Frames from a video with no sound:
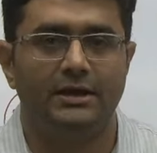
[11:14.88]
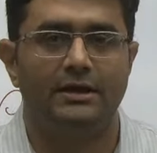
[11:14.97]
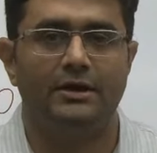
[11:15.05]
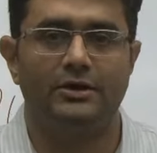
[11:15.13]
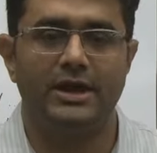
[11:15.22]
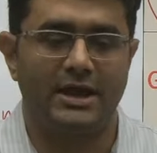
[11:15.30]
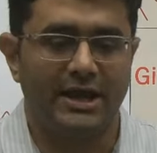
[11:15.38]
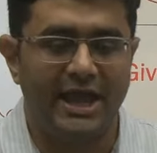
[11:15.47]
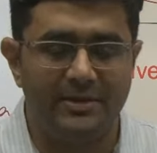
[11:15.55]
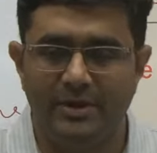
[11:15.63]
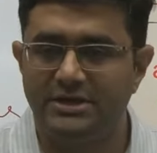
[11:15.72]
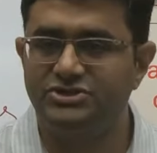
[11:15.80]
okay,
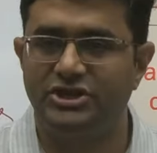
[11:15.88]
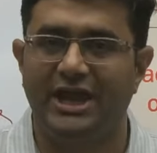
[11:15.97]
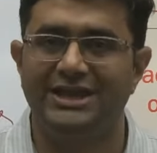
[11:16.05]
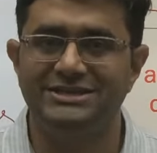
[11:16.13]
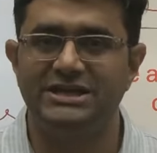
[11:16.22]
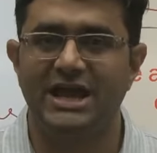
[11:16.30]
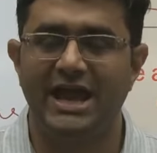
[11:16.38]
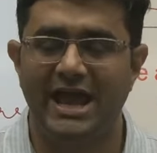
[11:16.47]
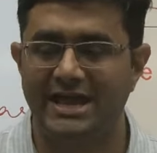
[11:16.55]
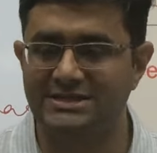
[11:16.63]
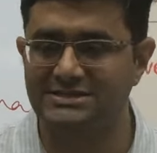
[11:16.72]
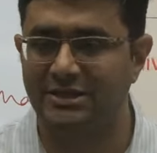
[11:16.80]
climate change
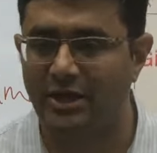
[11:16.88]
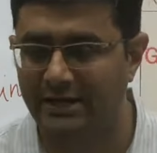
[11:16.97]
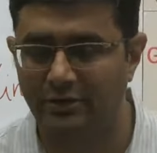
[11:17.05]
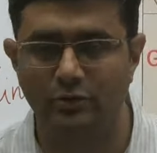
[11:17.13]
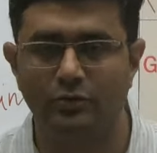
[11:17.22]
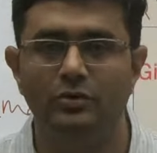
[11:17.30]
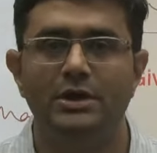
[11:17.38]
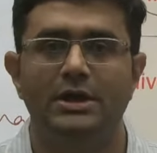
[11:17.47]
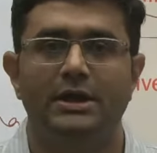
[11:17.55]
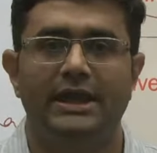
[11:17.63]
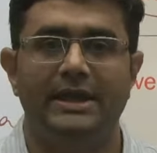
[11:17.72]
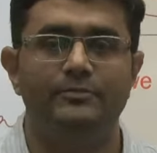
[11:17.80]
has led to
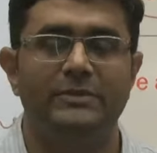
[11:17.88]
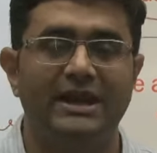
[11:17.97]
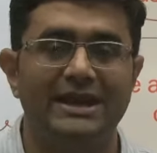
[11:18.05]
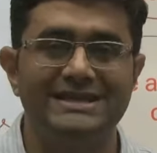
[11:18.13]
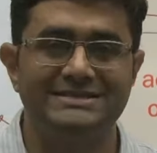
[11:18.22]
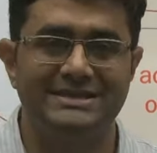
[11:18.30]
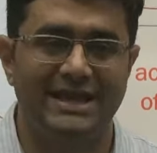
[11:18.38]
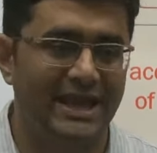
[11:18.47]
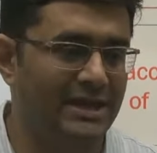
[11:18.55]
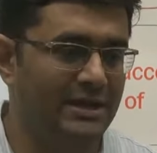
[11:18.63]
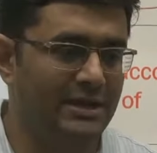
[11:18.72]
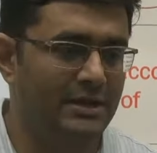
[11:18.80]
increase
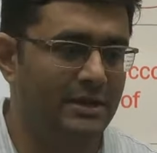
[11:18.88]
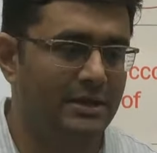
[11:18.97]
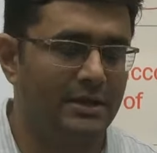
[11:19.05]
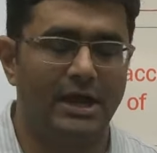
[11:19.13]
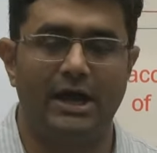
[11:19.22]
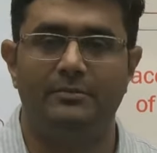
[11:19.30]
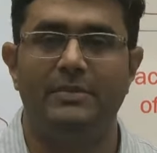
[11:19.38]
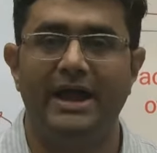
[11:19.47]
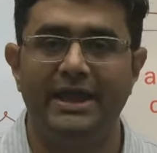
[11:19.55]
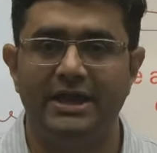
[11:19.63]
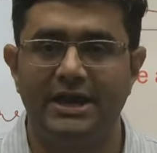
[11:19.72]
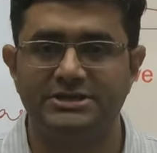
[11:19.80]
in
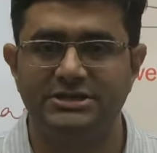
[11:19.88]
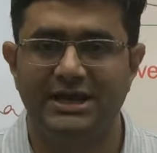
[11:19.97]
migration,